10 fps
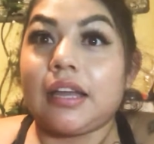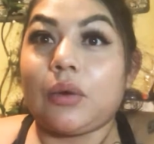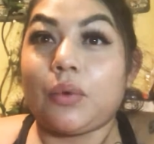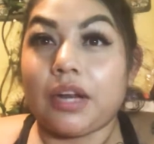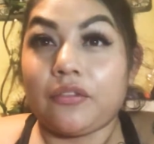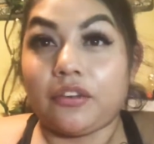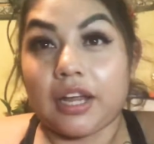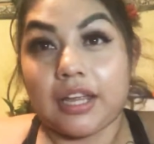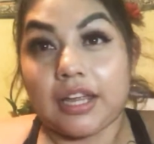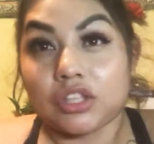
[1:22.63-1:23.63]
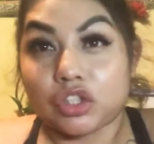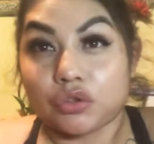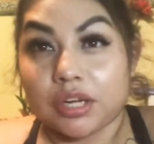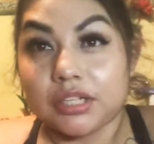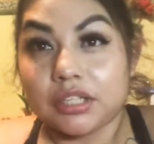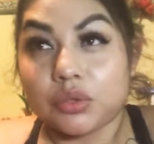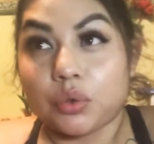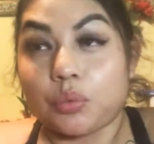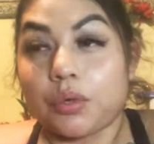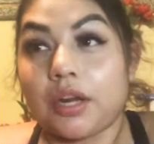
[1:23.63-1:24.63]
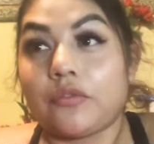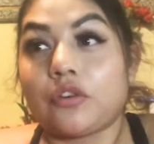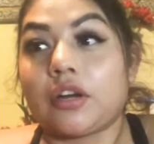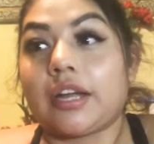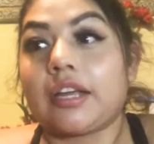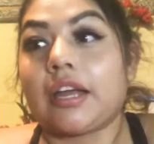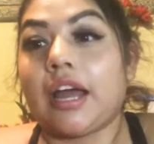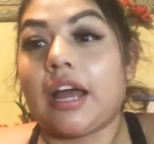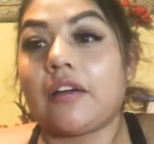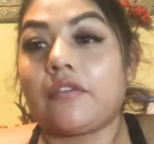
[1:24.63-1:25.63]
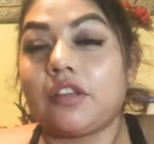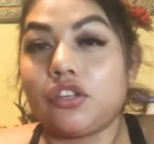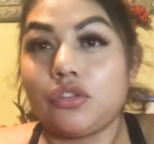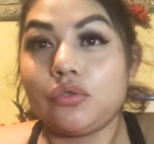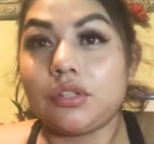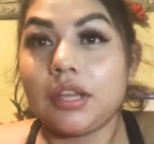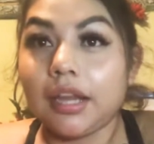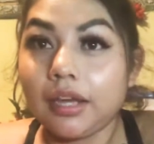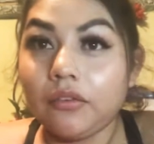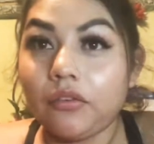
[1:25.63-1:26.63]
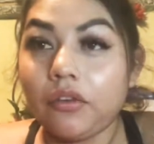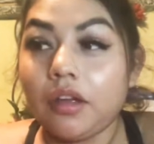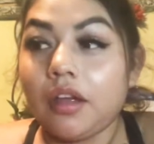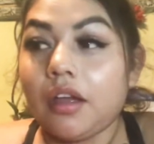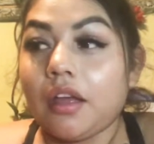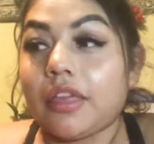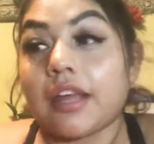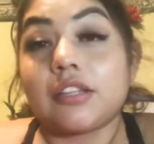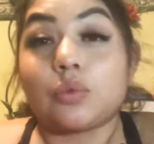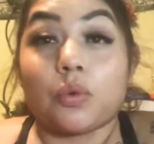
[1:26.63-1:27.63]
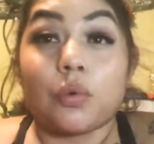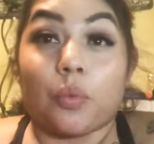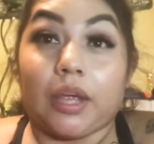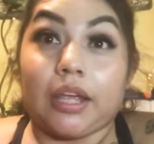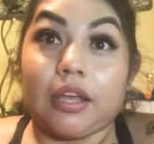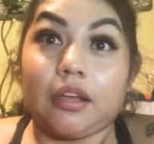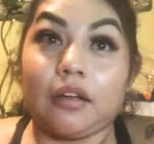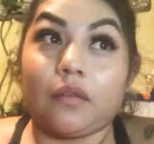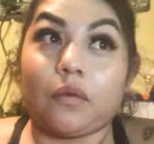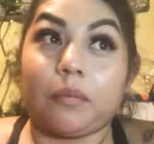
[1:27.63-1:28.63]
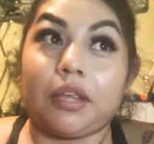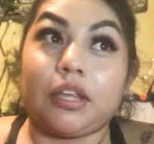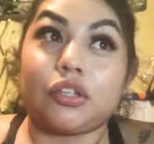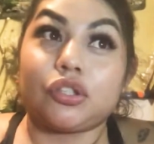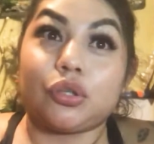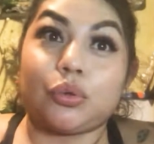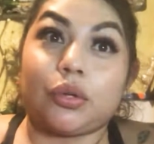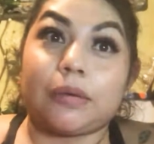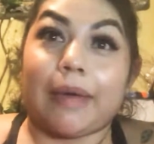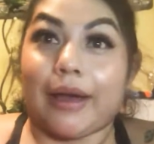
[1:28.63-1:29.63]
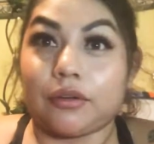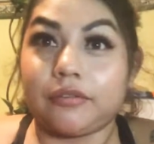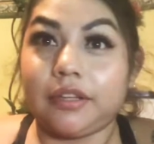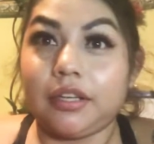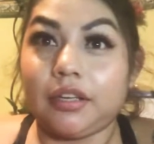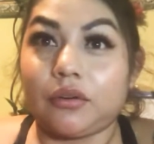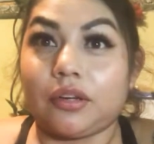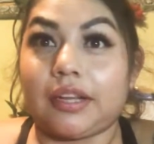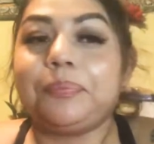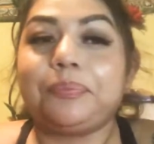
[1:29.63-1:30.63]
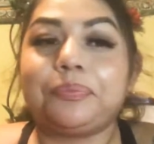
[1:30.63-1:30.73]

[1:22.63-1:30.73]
whenever I get stressed or whenever I have issues in life, that is one way for me to come out of it or like